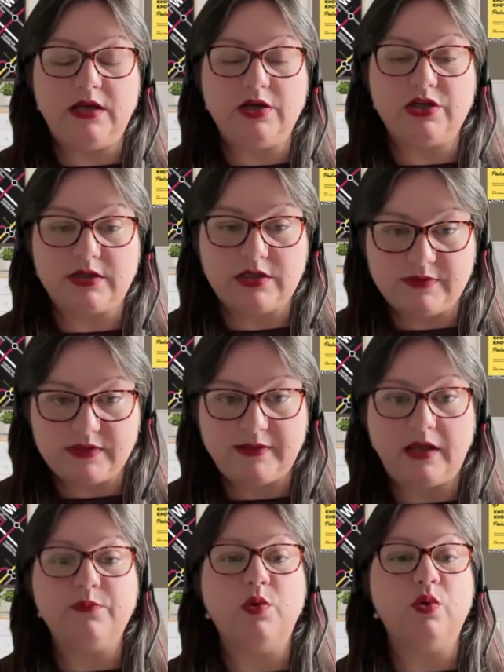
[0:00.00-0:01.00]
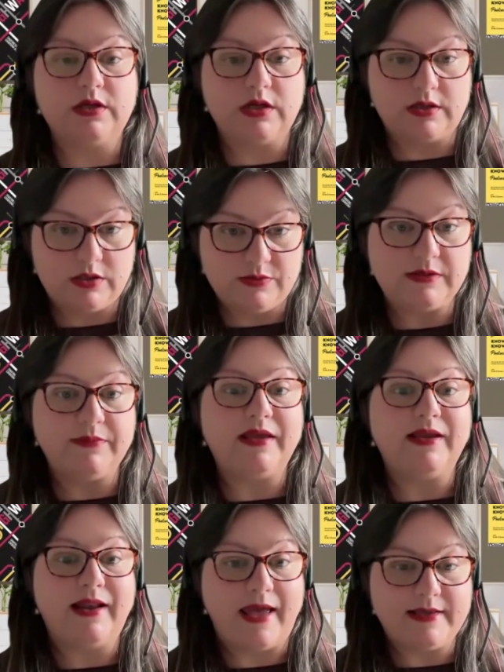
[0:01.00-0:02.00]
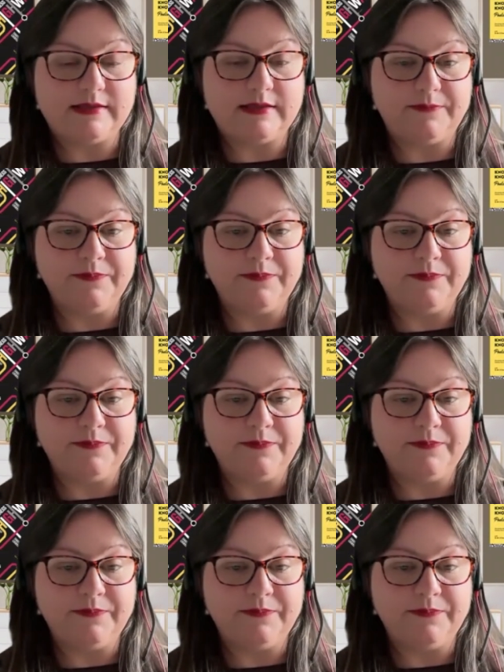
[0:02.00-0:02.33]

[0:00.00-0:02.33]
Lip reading: Could I do something more? Could I do something less?